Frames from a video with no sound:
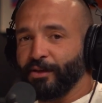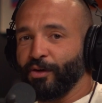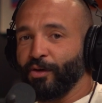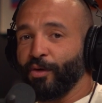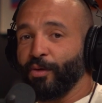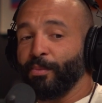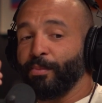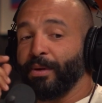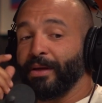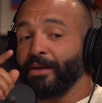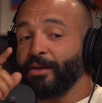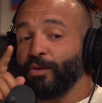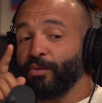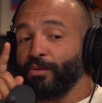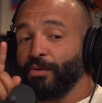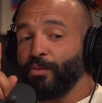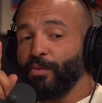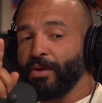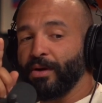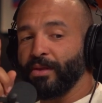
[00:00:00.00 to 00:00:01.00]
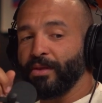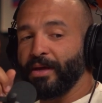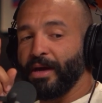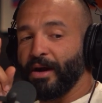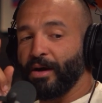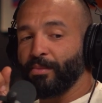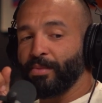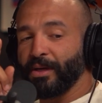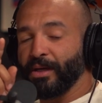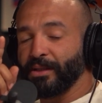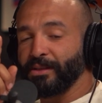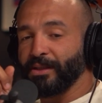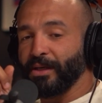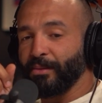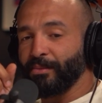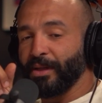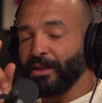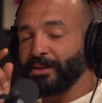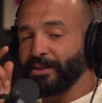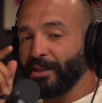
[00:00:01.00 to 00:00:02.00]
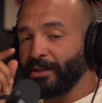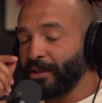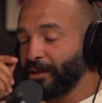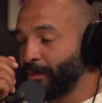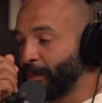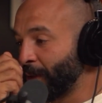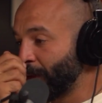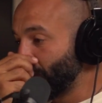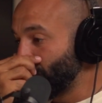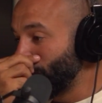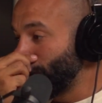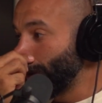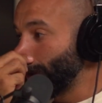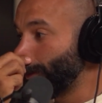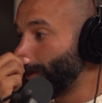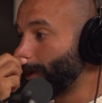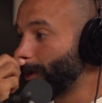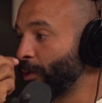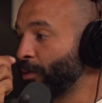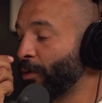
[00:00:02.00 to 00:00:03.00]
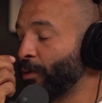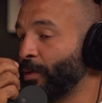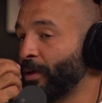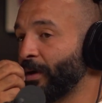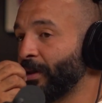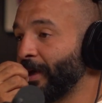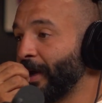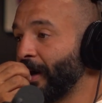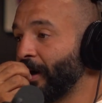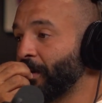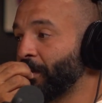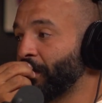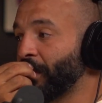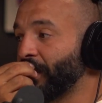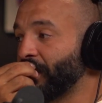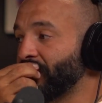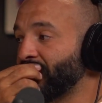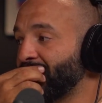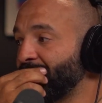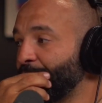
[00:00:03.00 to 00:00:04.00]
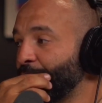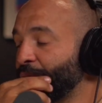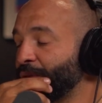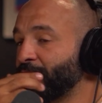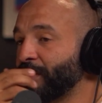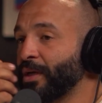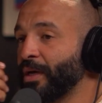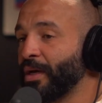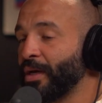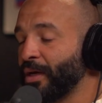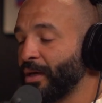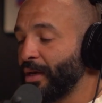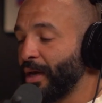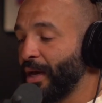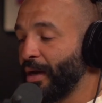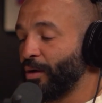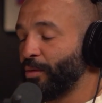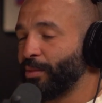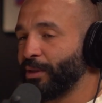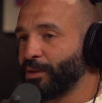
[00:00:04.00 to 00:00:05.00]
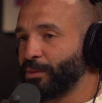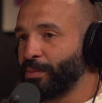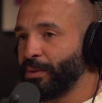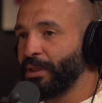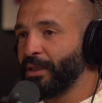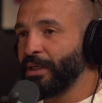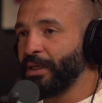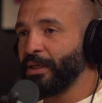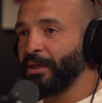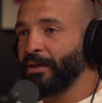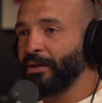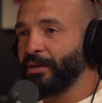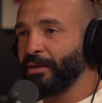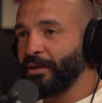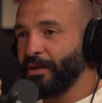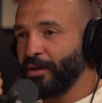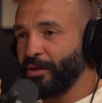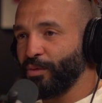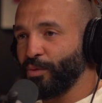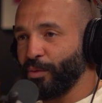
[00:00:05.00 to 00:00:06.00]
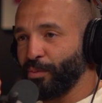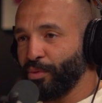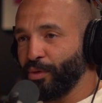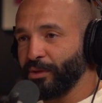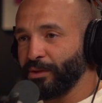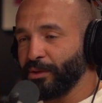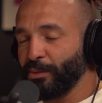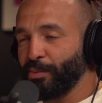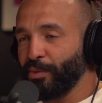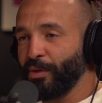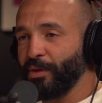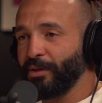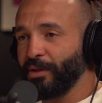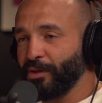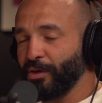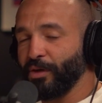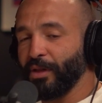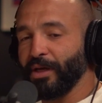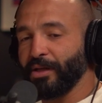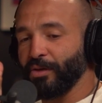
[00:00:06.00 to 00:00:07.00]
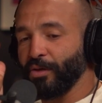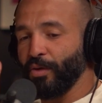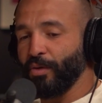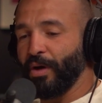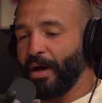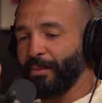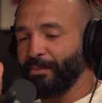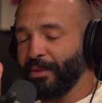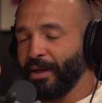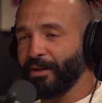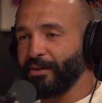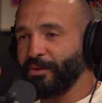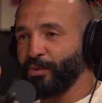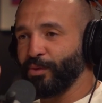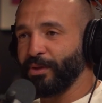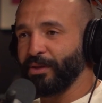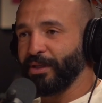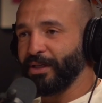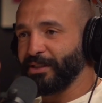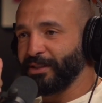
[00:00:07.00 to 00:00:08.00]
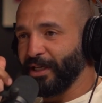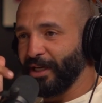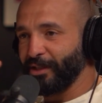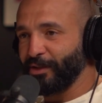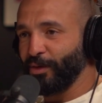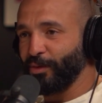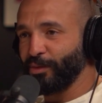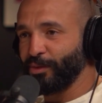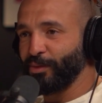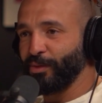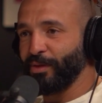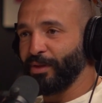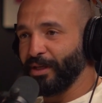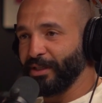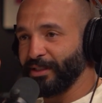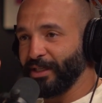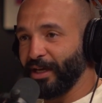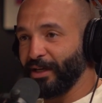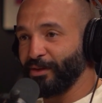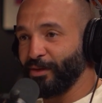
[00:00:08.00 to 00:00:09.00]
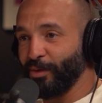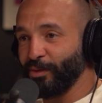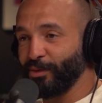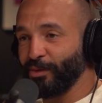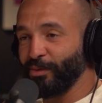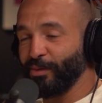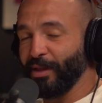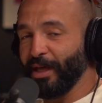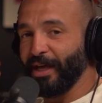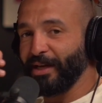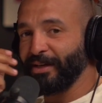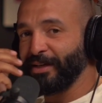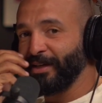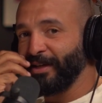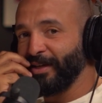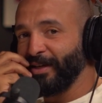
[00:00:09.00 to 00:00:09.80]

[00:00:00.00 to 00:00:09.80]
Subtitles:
You know, but you were one of the Arab kids, and I'm not saying this because you're here, but you were one of the Arab kids that was Arabic speaking. You were principled, and you're like, no, I'm not doing this. I don't do this. I don't do that.